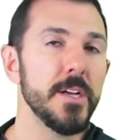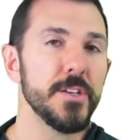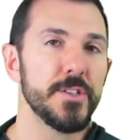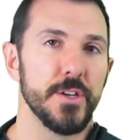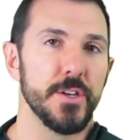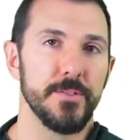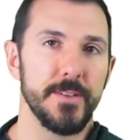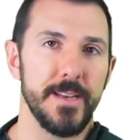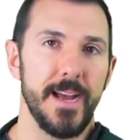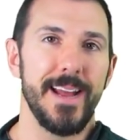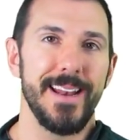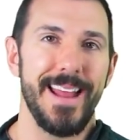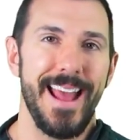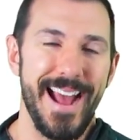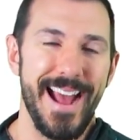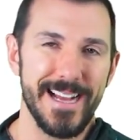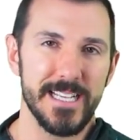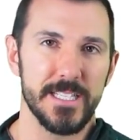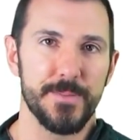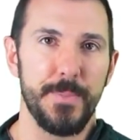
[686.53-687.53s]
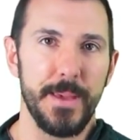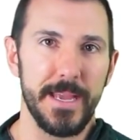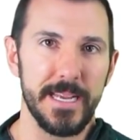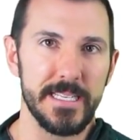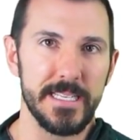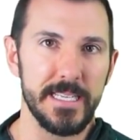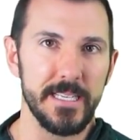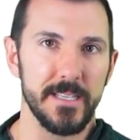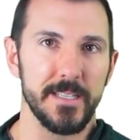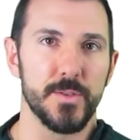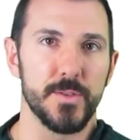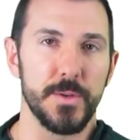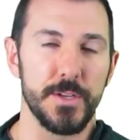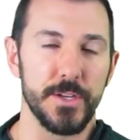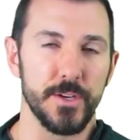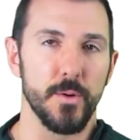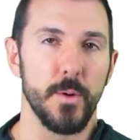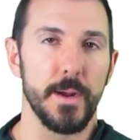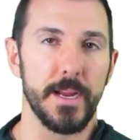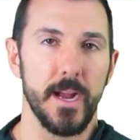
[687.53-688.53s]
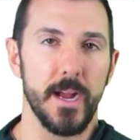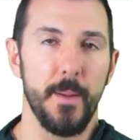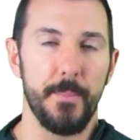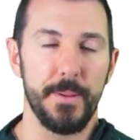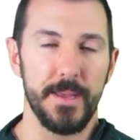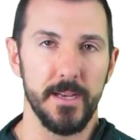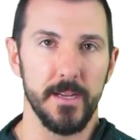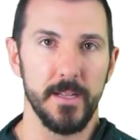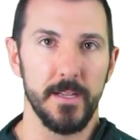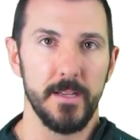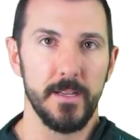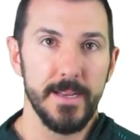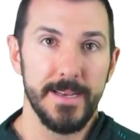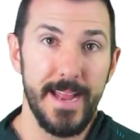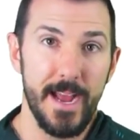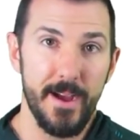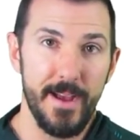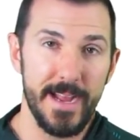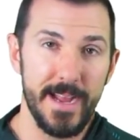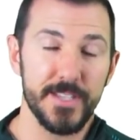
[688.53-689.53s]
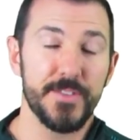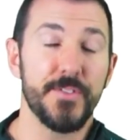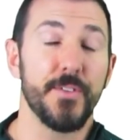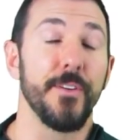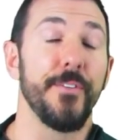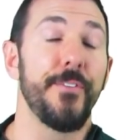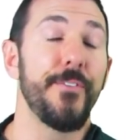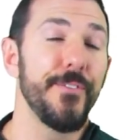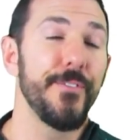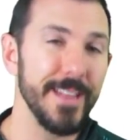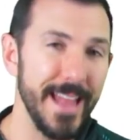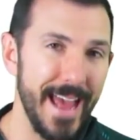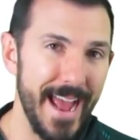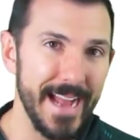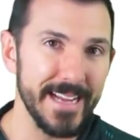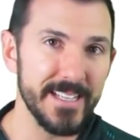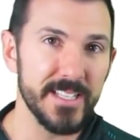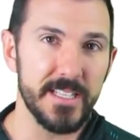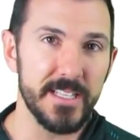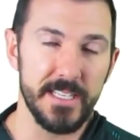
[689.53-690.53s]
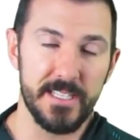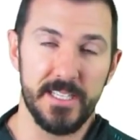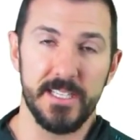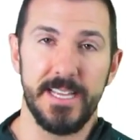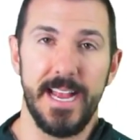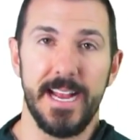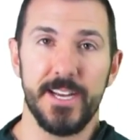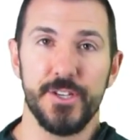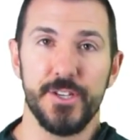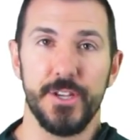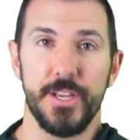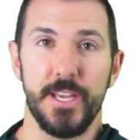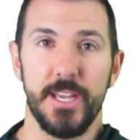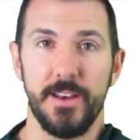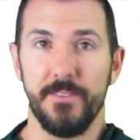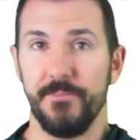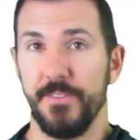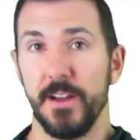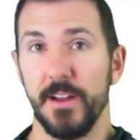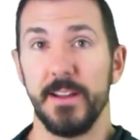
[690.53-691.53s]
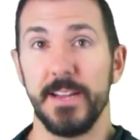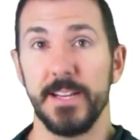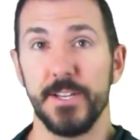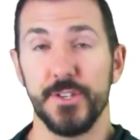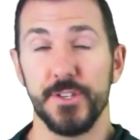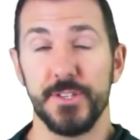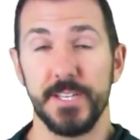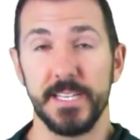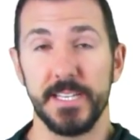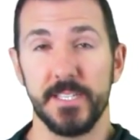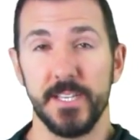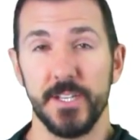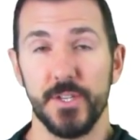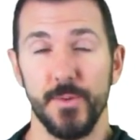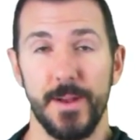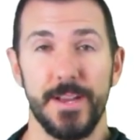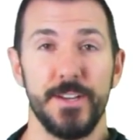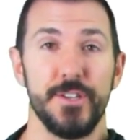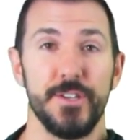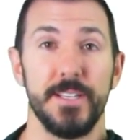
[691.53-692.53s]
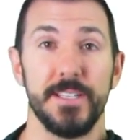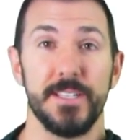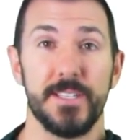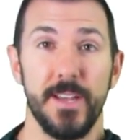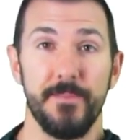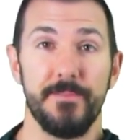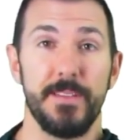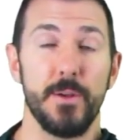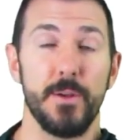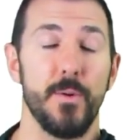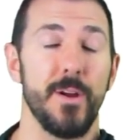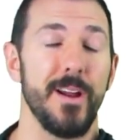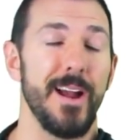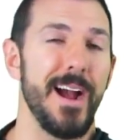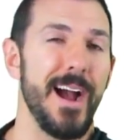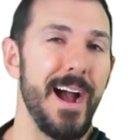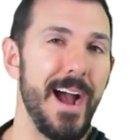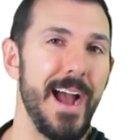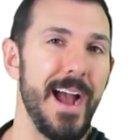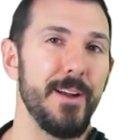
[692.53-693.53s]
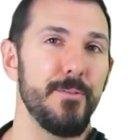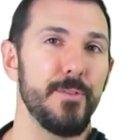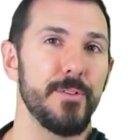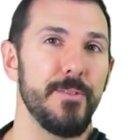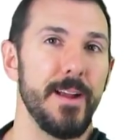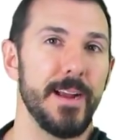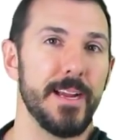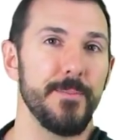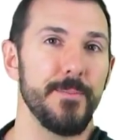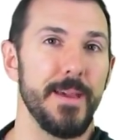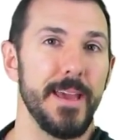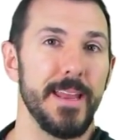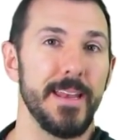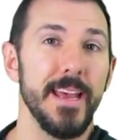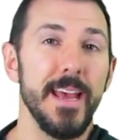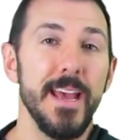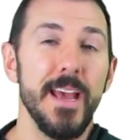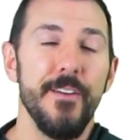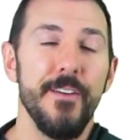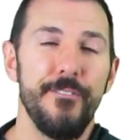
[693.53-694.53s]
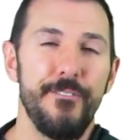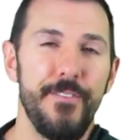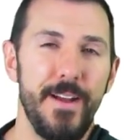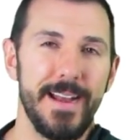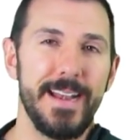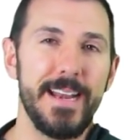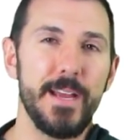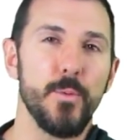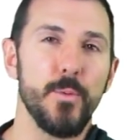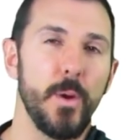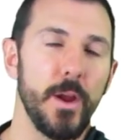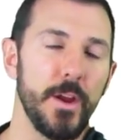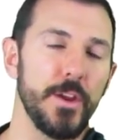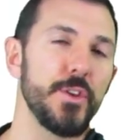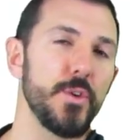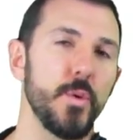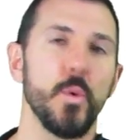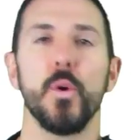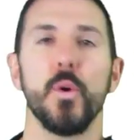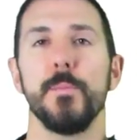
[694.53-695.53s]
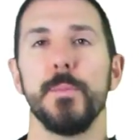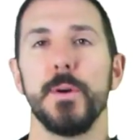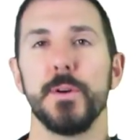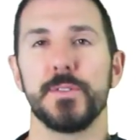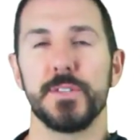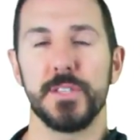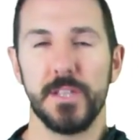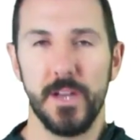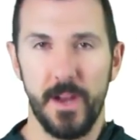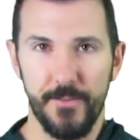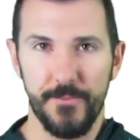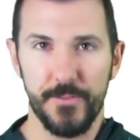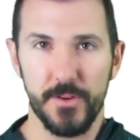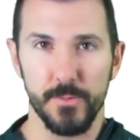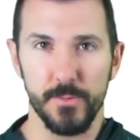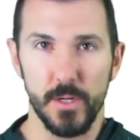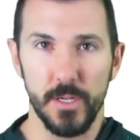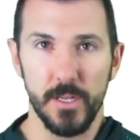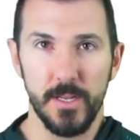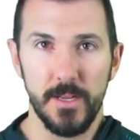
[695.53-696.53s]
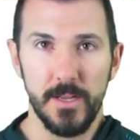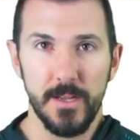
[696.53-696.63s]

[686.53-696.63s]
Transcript: So not as big a deal as when you're going uphill. Now, as for flats, this is actually a very interesting situation and something where I would recommend finding where you're most comfortable.